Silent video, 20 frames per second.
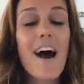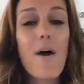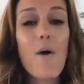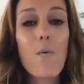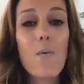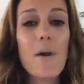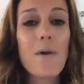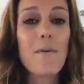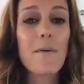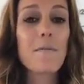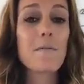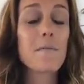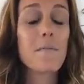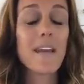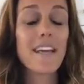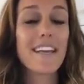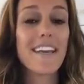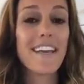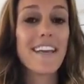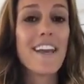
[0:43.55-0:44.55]
We were able to
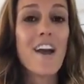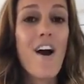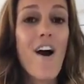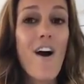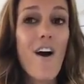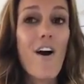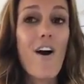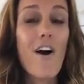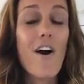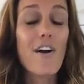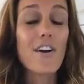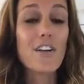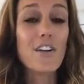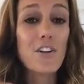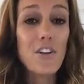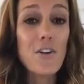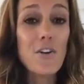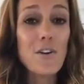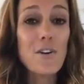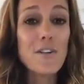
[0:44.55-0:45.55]
make a
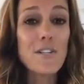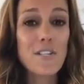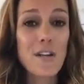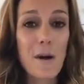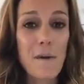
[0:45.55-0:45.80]
huge,